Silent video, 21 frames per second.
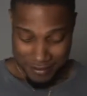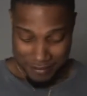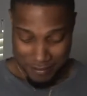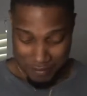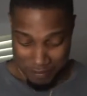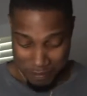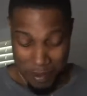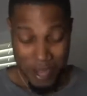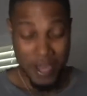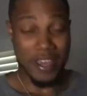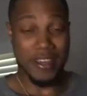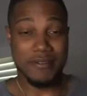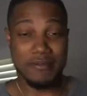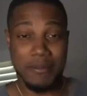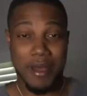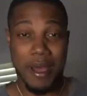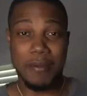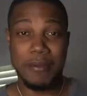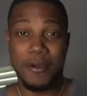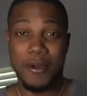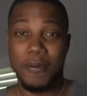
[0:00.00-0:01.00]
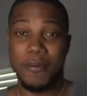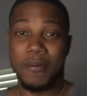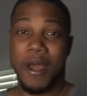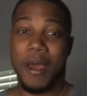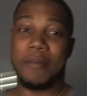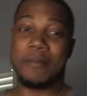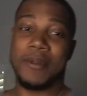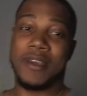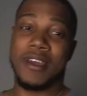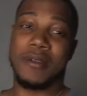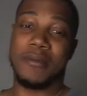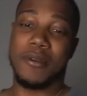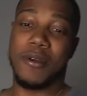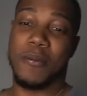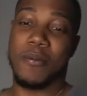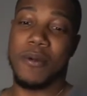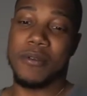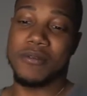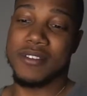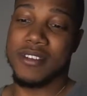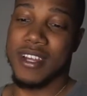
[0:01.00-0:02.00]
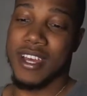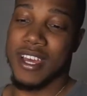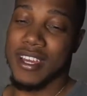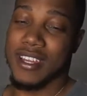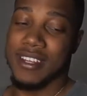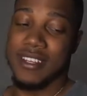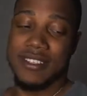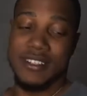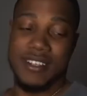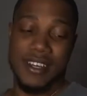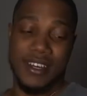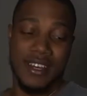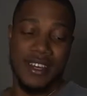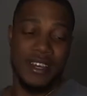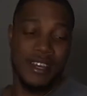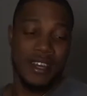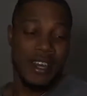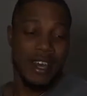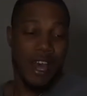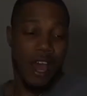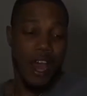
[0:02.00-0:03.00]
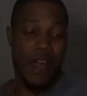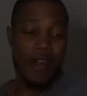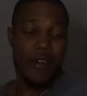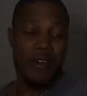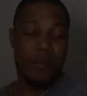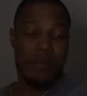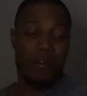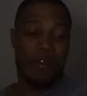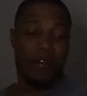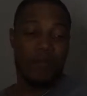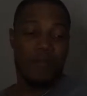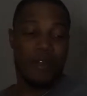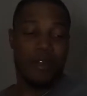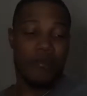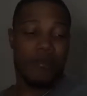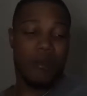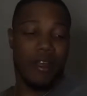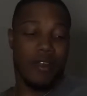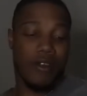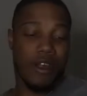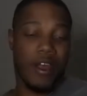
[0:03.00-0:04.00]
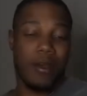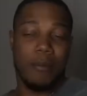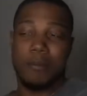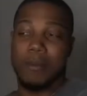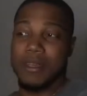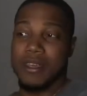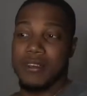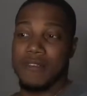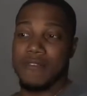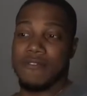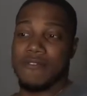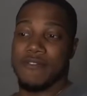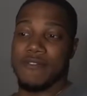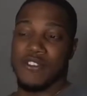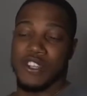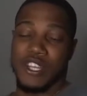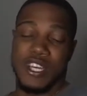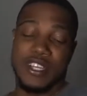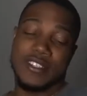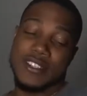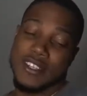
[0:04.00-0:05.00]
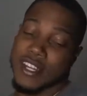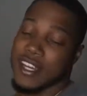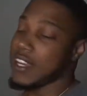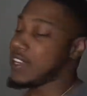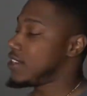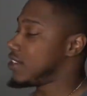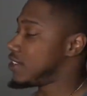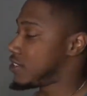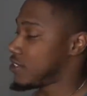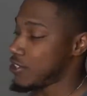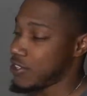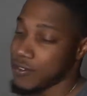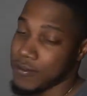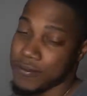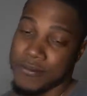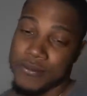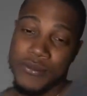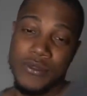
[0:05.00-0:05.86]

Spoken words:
But my meal, I'm gonna meal prep tonight is I already meal prepped my ground beef yesterday, so